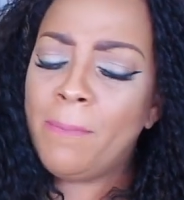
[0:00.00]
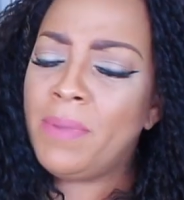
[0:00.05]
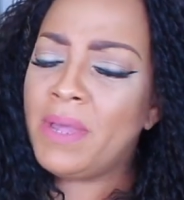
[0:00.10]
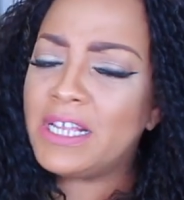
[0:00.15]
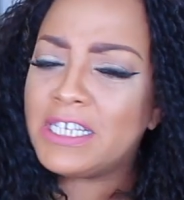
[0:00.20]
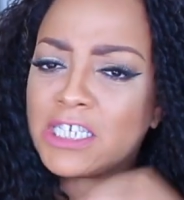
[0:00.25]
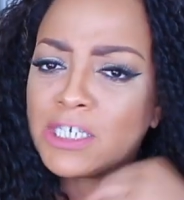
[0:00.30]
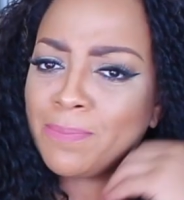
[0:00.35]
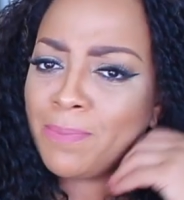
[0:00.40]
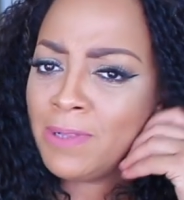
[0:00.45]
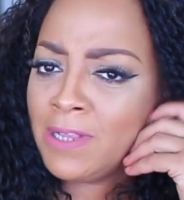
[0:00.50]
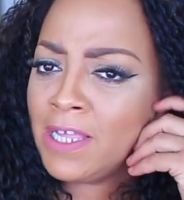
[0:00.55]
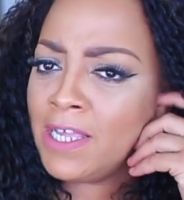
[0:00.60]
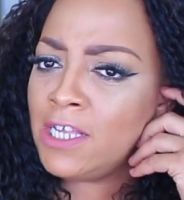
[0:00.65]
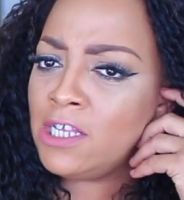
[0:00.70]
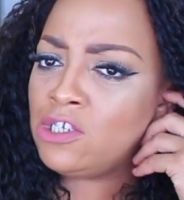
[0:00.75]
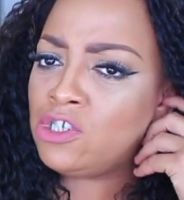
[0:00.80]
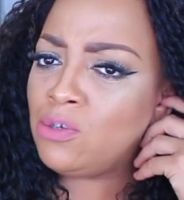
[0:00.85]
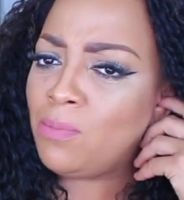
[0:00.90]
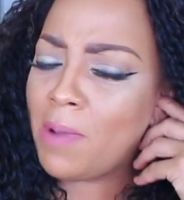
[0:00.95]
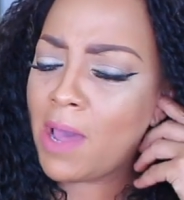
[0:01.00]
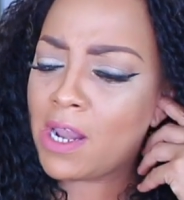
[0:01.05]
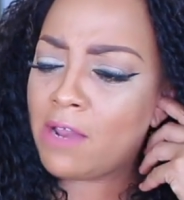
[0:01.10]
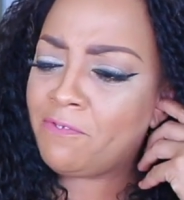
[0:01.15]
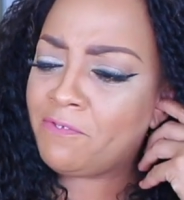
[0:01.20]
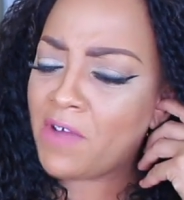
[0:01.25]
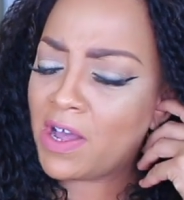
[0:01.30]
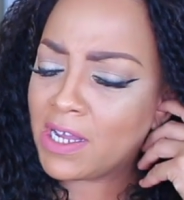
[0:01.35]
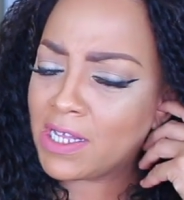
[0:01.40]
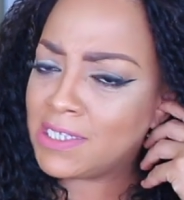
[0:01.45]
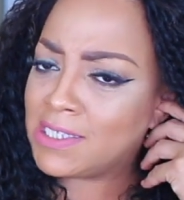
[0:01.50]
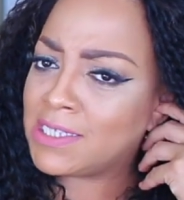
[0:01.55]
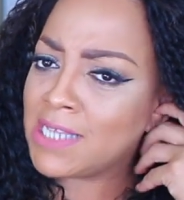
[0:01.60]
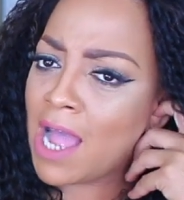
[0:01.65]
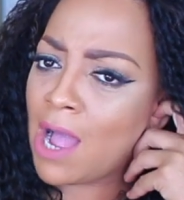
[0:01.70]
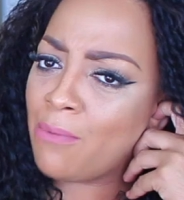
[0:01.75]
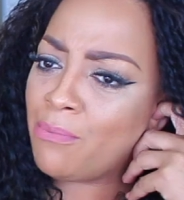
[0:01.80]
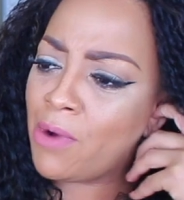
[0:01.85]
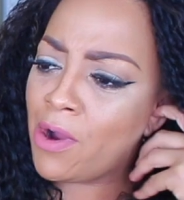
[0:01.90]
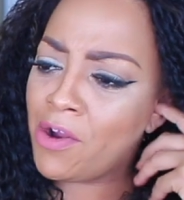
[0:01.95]
bitch please you better fucking
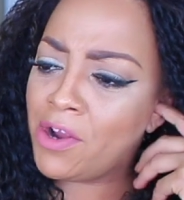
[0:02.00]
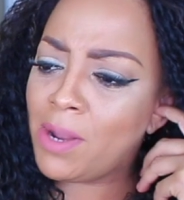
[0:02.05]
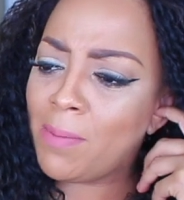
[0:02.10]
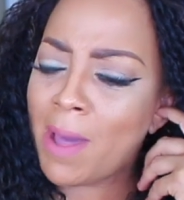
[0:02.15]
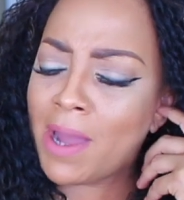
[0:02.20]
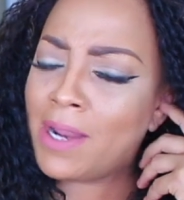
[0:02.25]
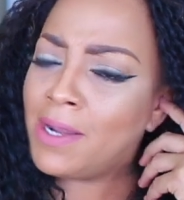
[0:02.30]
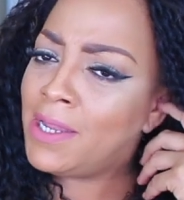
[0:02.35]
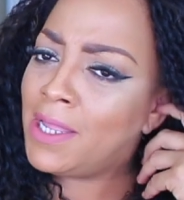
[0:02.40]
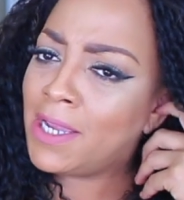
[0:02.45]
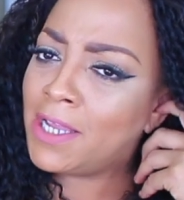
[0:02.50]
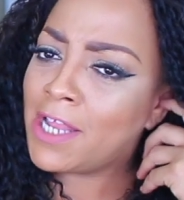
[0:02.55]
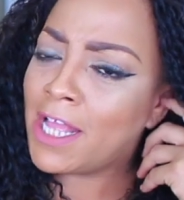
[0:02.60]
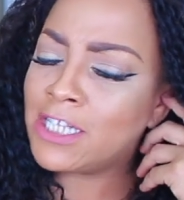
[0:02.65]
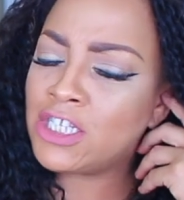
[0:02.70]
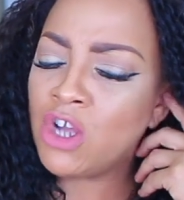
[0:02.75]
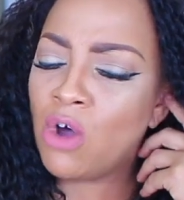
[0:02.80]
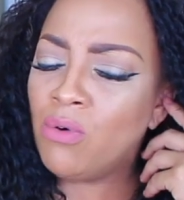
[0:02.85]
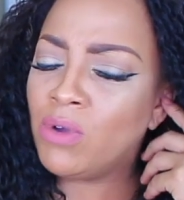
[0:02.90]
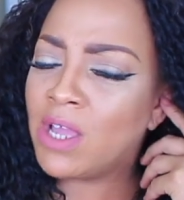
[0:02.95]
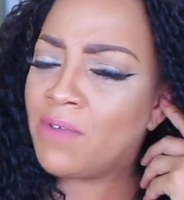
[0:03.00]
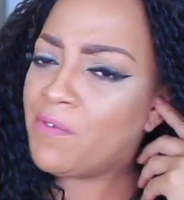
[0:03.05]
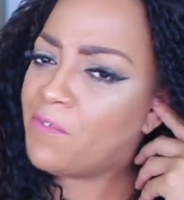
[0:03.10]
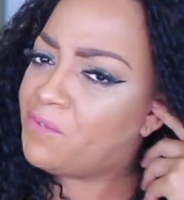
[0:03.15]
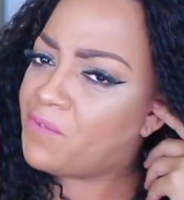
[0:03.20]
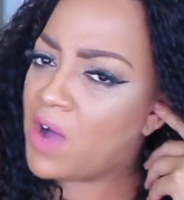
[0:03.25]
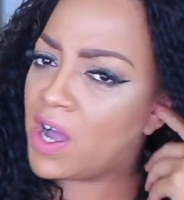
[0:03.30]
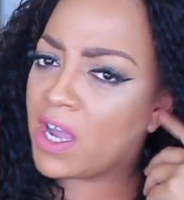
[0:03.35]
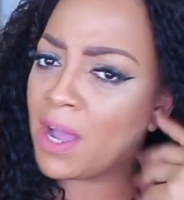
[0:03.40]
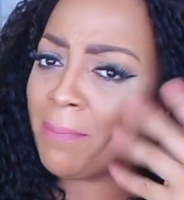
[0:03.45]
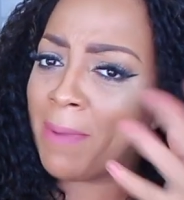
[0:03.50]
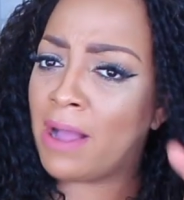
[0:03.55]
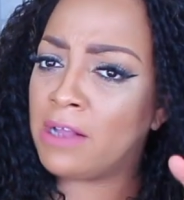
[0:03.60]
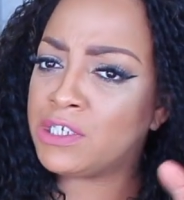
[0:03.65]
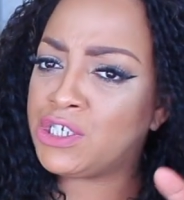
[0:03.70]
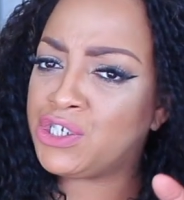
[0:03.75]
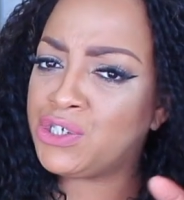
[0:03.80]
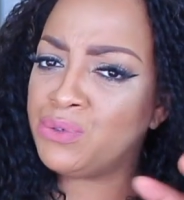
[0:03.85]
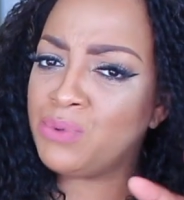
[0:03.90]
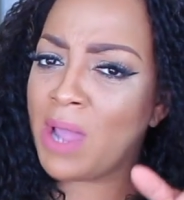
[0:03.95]
stop worrying about a nigga that don't give a fuck
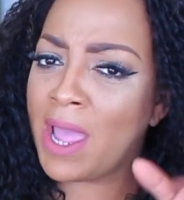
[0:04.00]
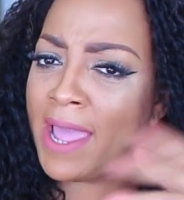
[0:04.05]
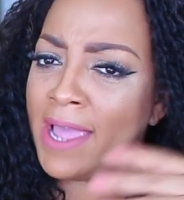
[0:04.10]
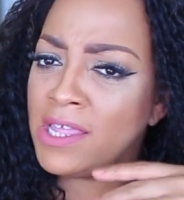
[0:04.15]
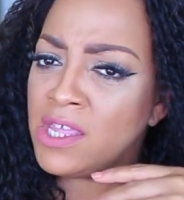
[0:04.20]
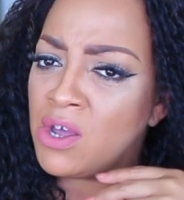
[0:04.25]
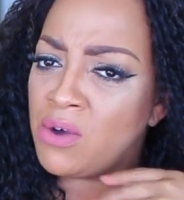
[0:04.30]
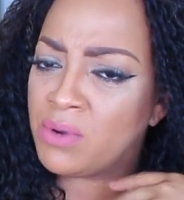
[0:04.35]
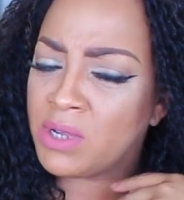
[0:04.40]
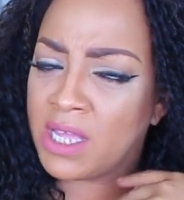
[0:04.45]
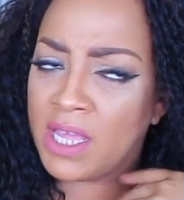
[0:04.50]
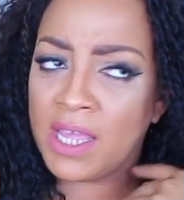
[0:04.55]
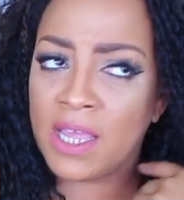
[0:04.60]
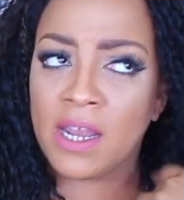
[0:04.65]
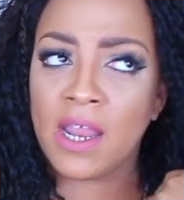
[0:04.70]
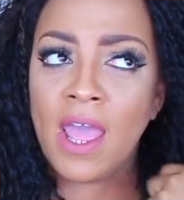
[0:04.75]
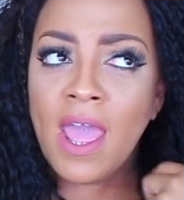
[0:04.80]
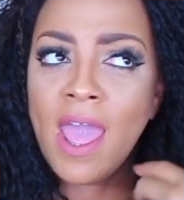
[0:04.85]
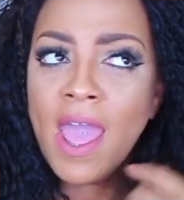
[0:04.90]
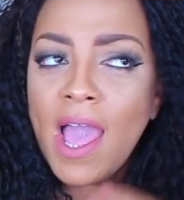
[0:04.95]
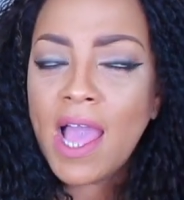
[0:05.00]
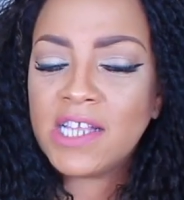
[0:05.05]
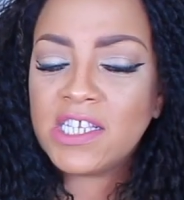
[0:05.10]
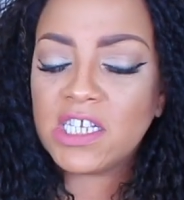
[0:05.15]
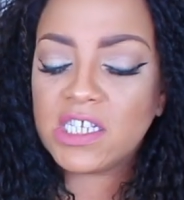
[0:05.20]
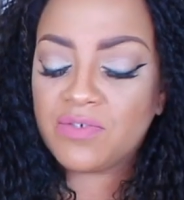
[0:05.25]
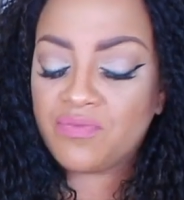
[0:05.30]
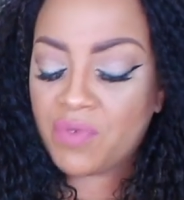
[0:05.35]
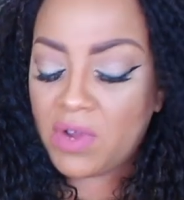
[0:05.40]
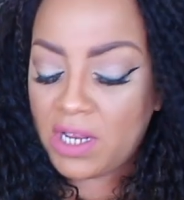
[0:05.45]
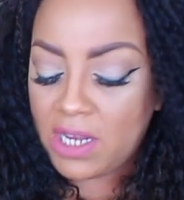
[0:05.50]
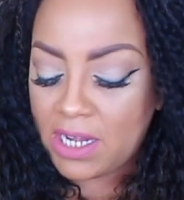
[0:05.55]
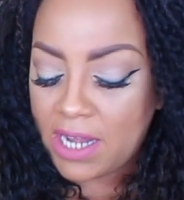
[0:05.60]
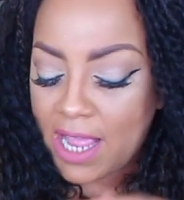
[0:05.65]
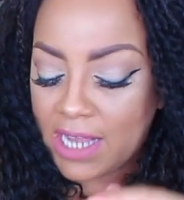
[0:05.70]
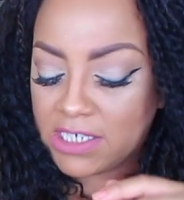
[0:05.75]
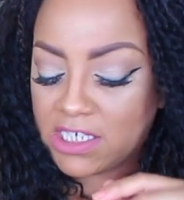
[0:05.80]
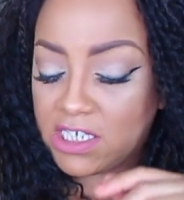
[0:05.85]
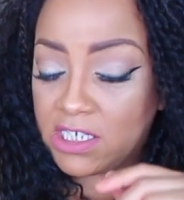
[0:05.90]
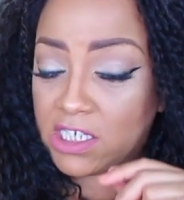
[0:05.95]
about you and your kid and just reading
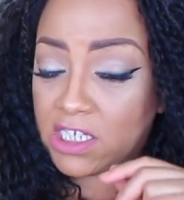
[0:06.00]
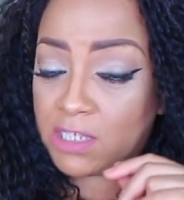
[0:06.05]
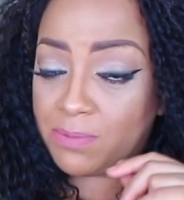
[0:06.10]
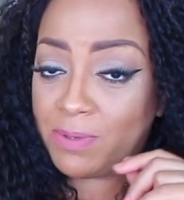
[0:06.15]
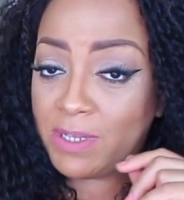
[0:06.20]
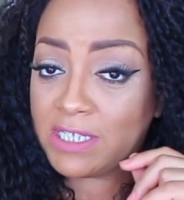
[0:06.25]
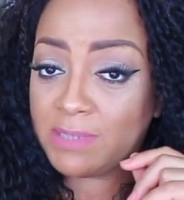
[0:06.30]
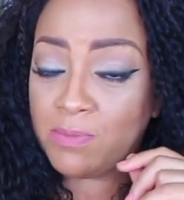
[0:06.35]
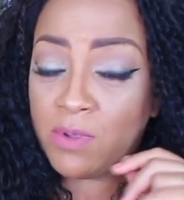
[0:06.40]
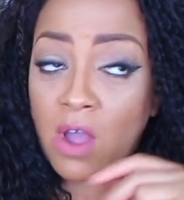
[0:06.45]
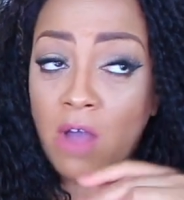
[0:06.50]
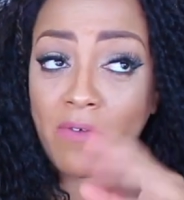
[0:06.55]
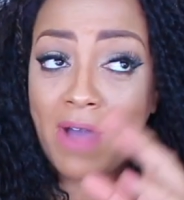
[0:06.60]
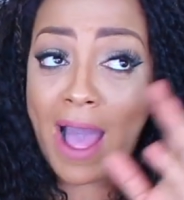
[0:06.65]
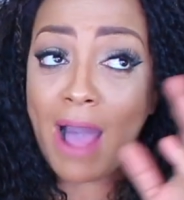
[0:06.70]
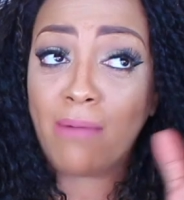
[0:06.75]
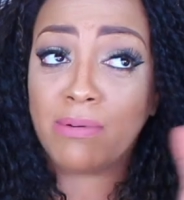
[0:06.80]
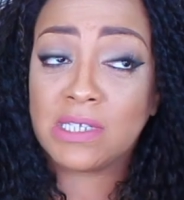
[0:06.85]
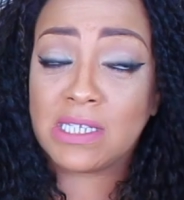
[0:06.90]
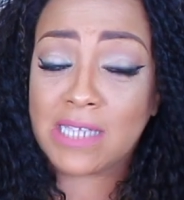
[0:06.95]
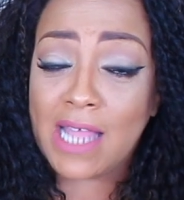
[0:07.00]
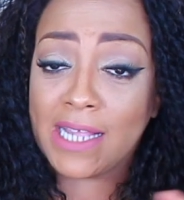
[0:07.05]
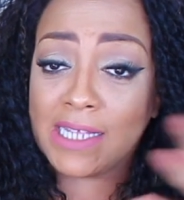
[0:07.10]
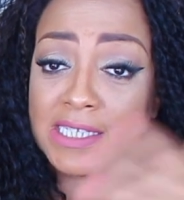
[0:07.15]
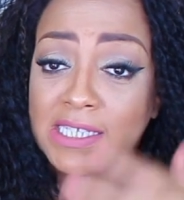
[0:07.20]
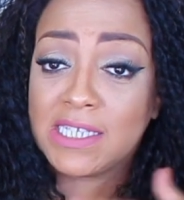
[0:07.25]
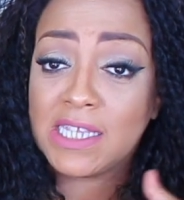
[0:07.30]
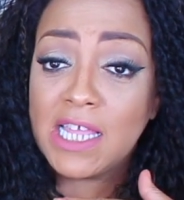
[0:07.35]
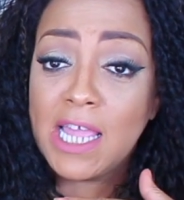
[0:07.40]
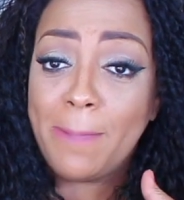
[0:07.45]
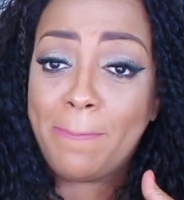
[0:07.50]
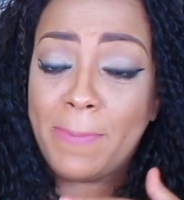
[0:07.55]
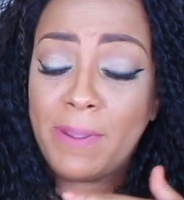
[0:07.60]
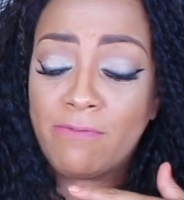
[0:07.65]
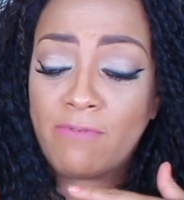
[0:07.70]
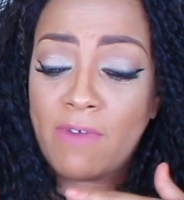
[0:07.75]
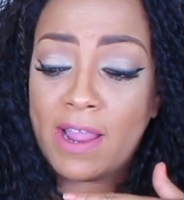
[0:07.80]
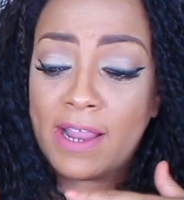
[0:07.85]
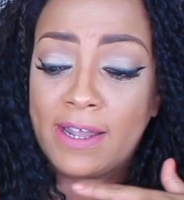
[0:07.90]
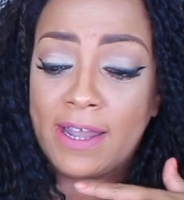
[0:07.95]
that shit just pissed me off I was like
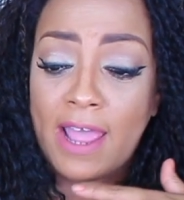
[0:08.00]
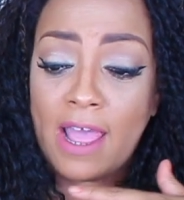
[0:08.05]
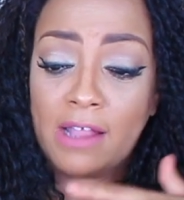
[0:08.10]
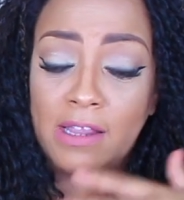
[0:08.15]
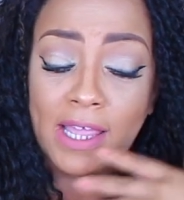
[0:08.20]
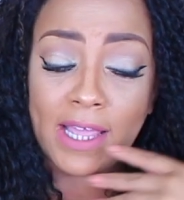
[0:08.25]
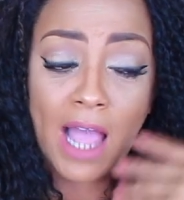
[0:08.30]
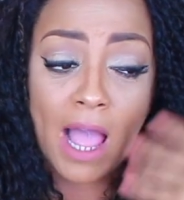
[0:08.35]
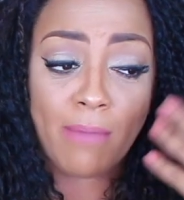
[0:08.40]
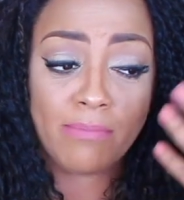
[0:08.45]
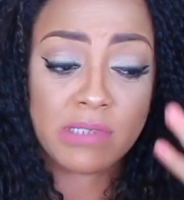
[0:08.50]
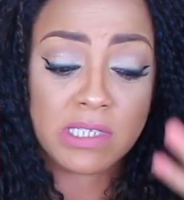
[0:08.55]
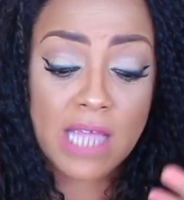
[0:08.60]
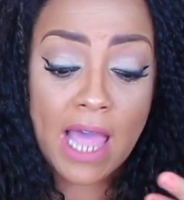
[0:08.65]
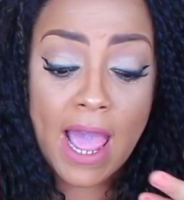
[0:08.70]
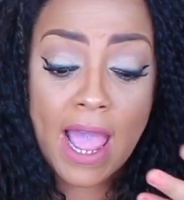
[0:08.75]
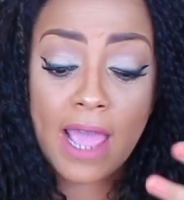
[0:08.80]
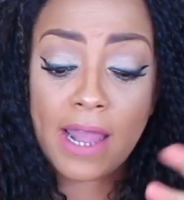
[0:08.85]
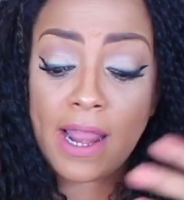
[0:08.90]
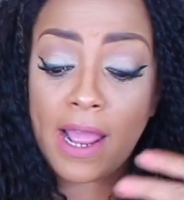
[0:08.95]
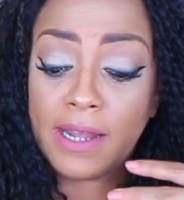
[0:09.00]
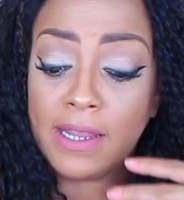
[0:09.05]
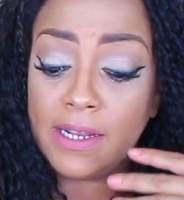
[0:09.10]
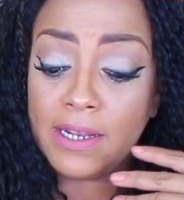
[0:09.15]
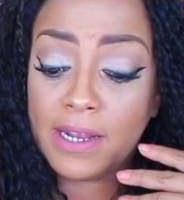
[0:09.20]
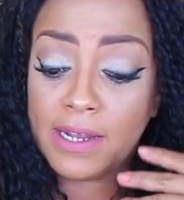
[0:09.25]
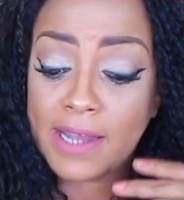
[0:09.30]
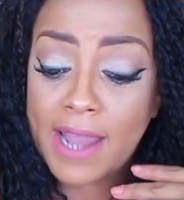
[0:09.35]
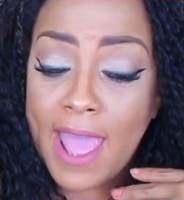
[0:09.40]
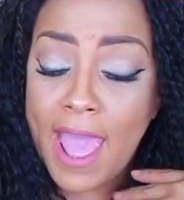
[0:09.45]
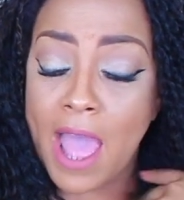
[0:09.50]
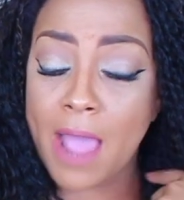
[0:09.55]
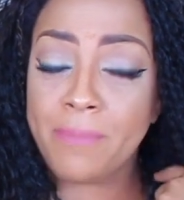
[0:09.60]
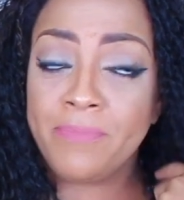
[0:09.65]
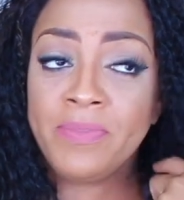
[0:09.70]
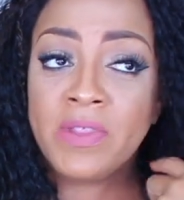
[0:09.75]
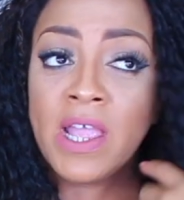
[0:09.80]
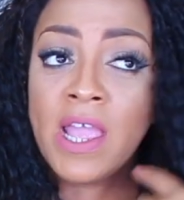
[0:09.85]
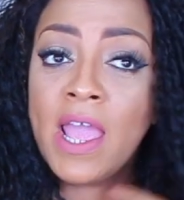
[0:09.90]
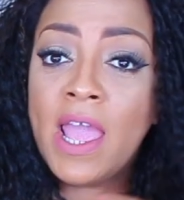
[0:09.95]
sleepy right now like I'm tired I need a
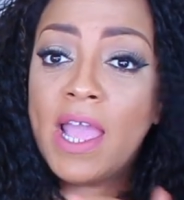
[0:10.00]
nap